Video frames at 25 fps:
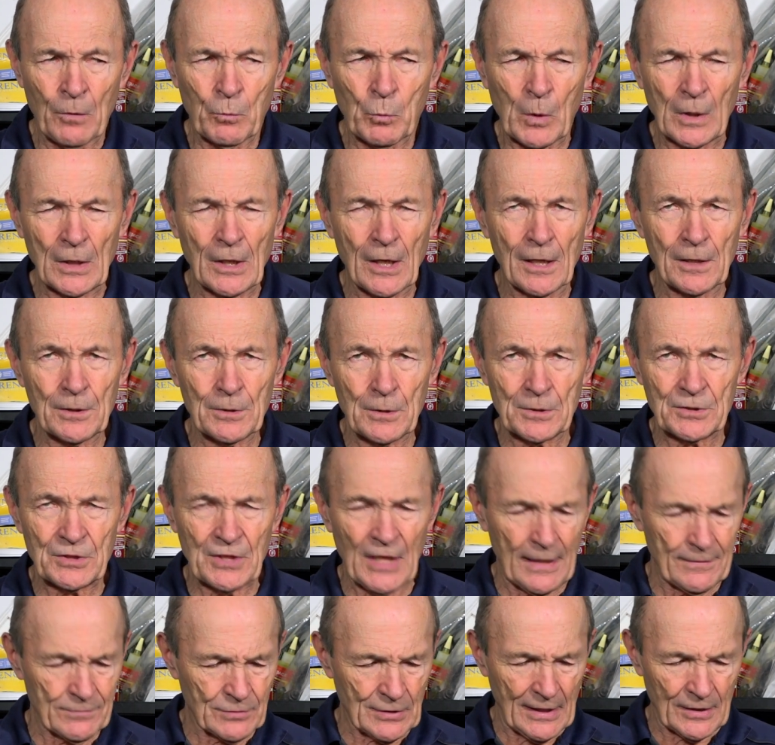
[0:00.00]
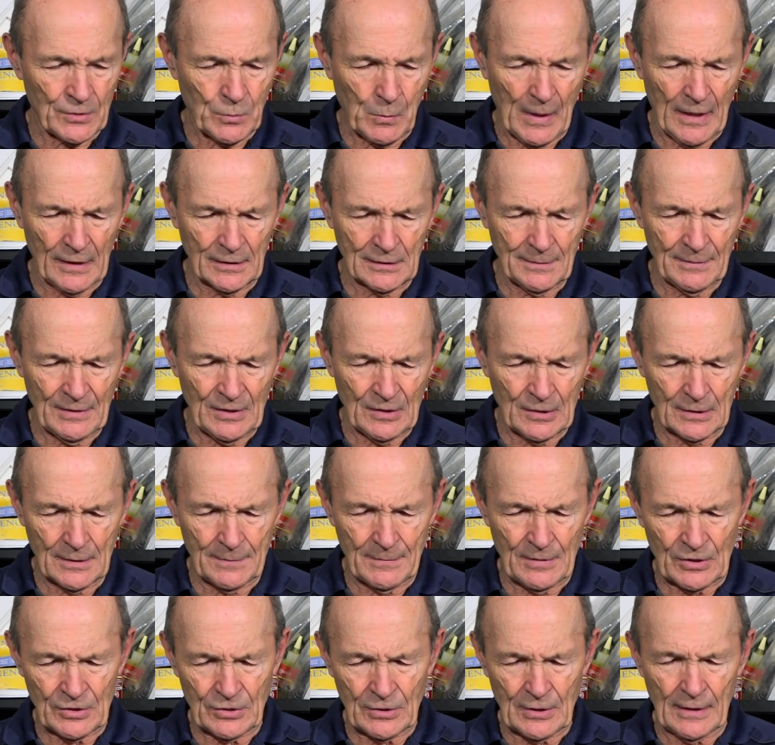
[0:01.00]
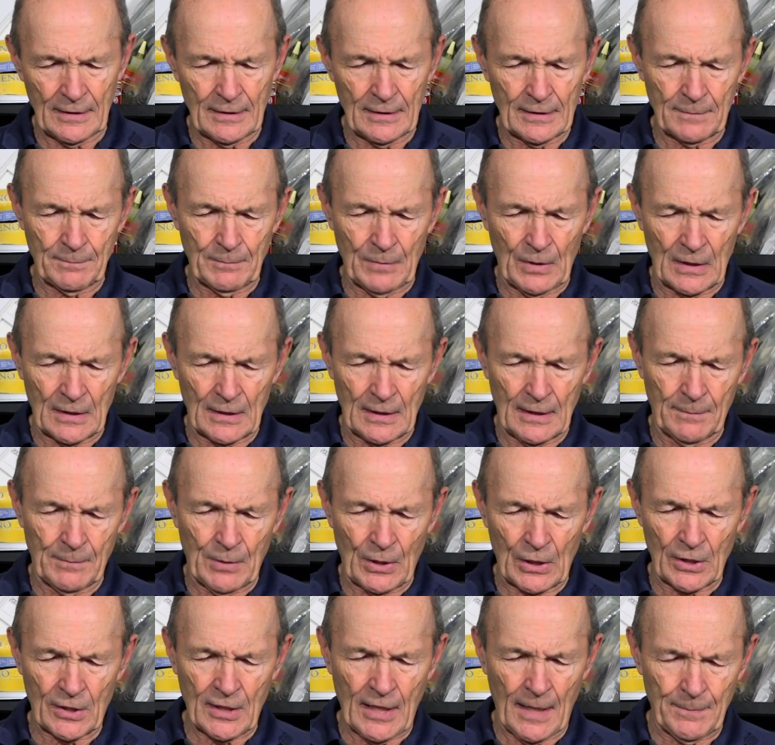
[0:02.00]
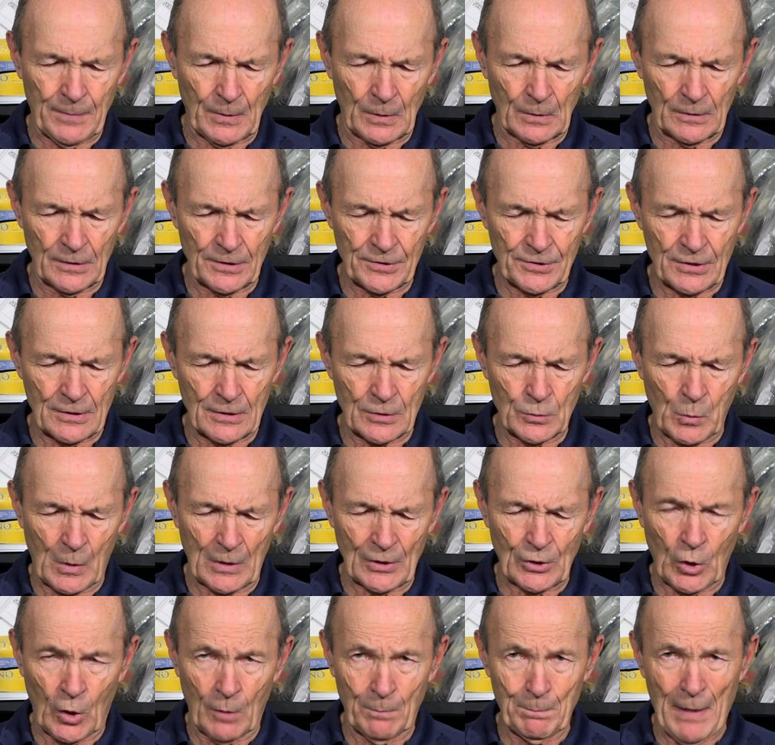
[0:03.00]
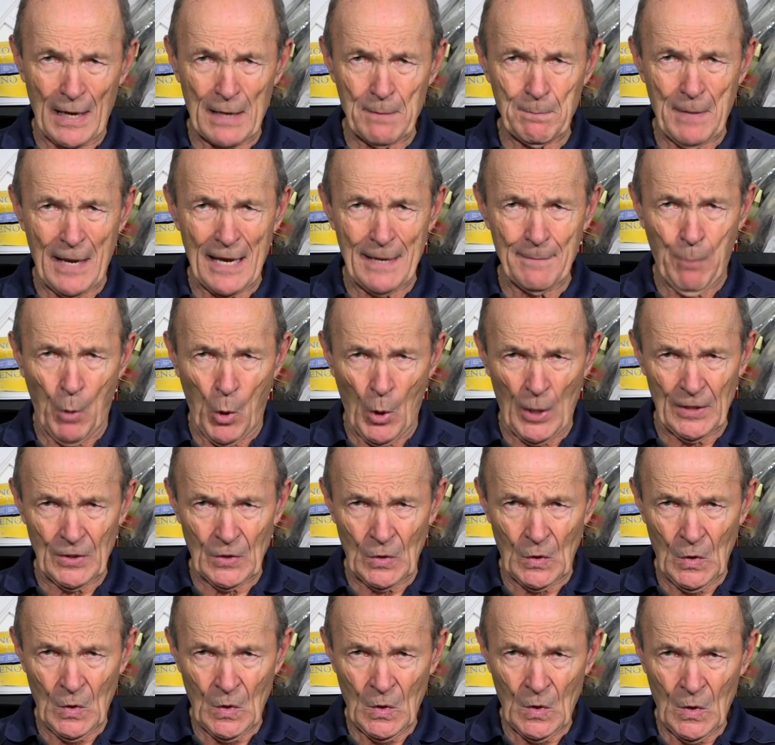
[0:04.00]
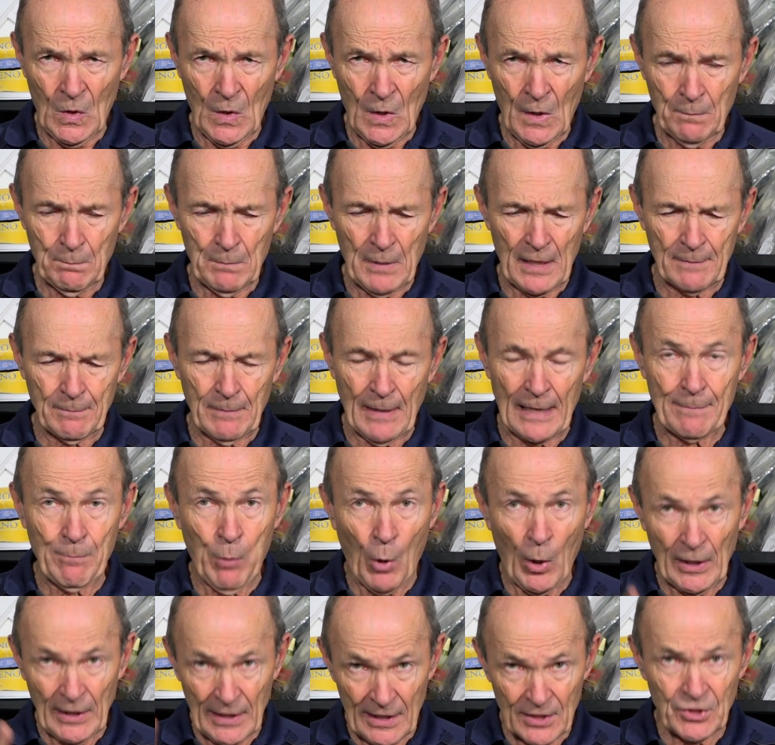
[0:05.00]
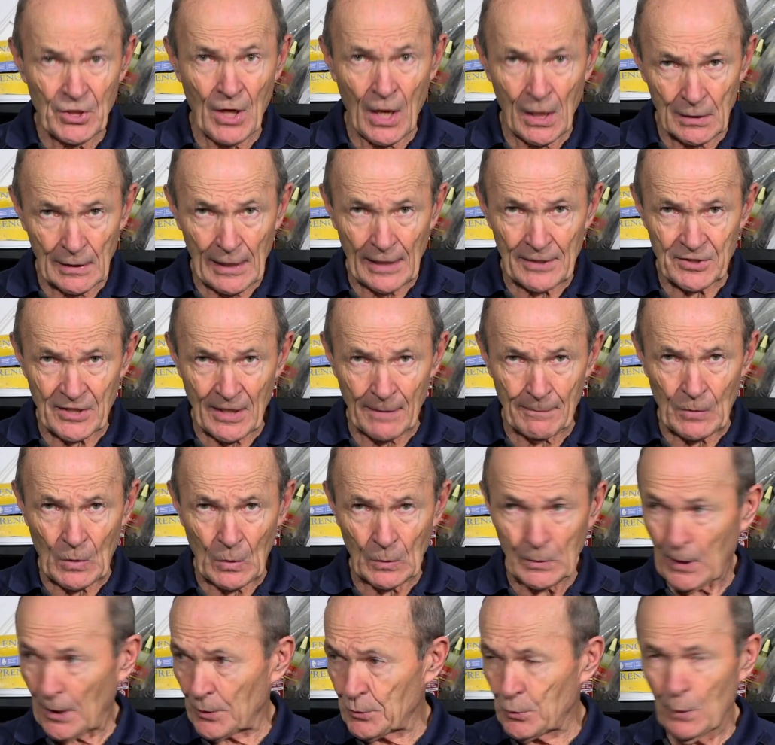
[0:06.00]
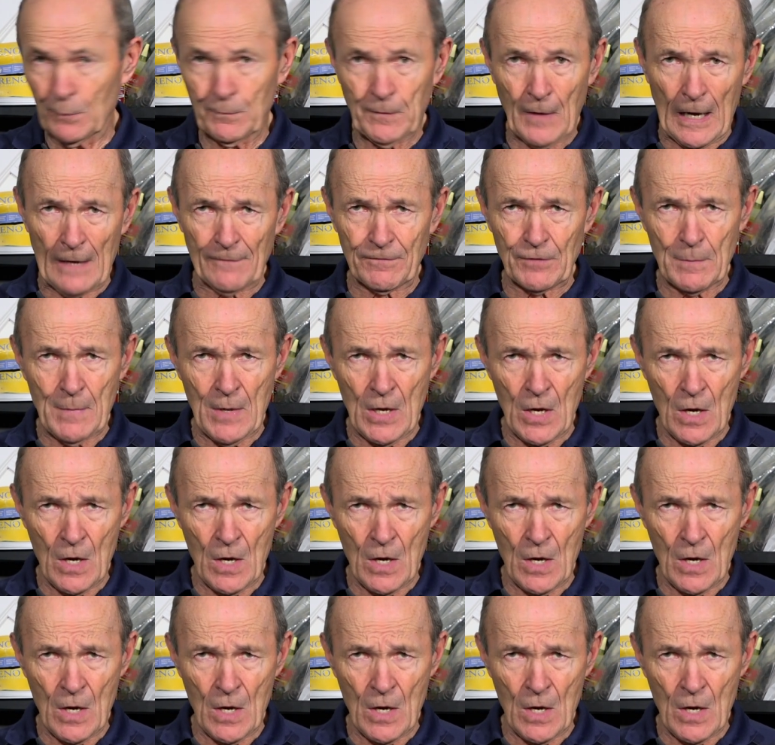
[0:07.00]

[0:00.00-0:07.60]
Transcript: What are those dive sites? Well, let me let me tell you about, about a couple. There's there's one called Big Bay Point, Big Bay Point is on Lake Simcoe, not too far from